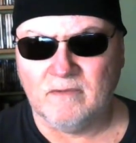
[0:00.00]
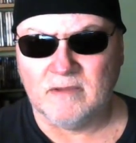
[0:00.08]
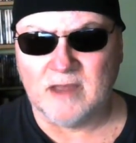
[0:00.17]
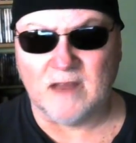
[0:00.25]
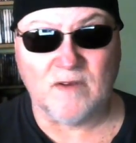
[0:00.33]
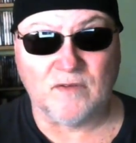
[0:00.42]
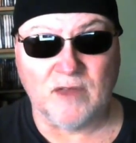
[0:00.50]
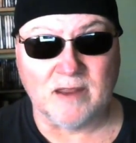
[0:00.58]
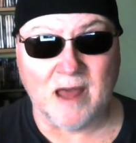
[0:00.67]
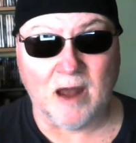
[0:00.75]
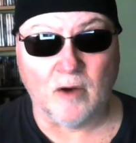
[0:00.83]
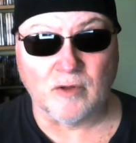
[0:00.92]
10 15
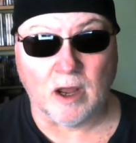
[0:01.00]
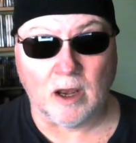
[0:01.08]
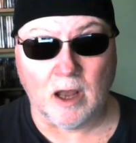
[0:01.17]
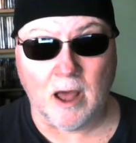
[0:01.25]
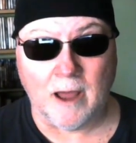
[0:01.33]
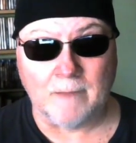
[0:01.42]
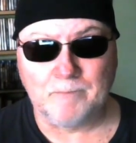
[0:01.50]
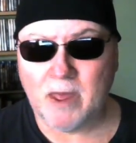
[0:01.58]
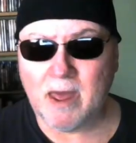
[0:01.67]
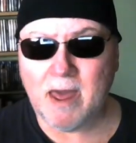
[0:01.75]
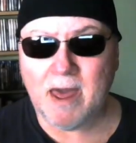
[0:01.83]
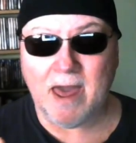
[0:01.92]
dollars online
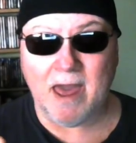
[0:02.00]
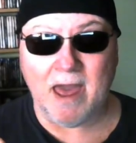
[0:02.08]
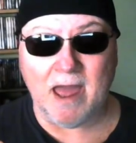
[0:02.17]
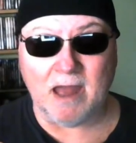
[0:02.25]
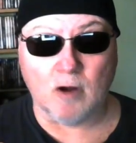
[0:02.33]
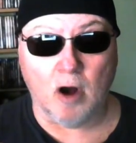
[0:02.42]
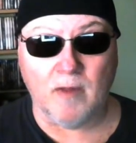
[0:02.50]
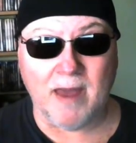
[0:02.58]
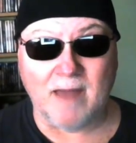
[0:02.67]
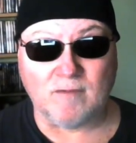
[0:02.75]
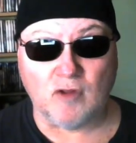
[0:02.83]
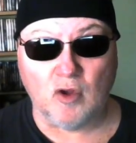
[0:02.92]
and all they
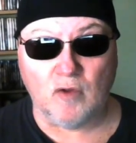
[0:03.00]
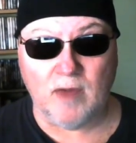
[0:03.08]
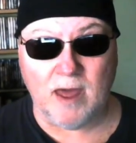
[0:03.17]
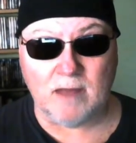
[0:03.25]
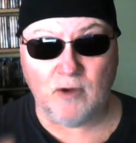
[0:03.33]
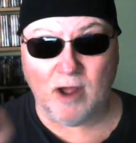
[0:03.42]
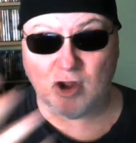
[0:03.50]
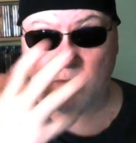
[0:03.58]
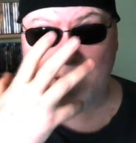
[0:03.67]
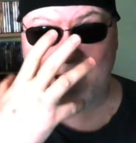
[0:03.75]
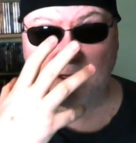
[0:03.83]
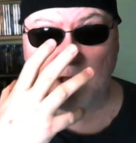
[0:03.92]
have to do then you got your
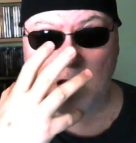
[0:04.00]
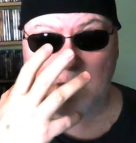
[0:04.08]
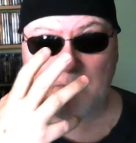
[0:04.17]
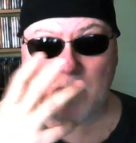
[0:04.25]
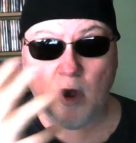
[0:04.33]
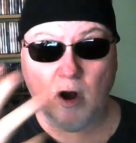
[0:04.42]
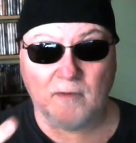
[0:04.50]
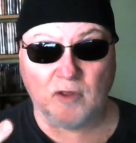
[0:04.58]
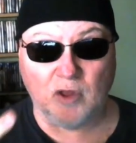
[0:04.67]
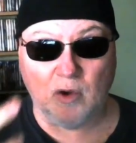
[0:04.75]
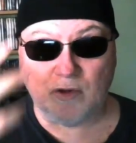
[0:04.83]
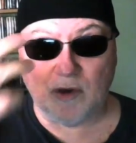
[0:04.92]
mask on all you have
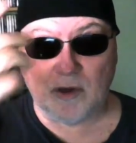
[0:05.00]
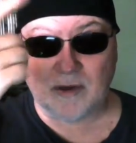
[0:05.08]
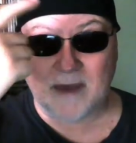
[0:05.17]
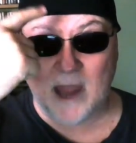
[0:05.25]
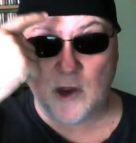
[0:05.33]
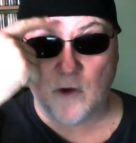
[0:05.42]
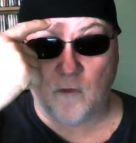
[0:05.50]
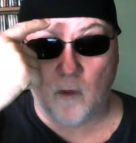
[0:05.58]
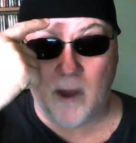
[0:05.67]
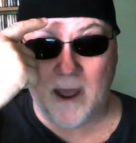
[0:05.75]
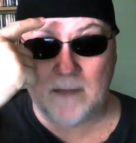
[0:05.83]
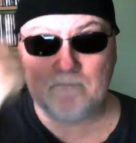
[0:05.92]
to do is just scan your
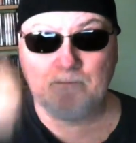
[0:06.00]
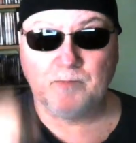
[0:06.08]
forehead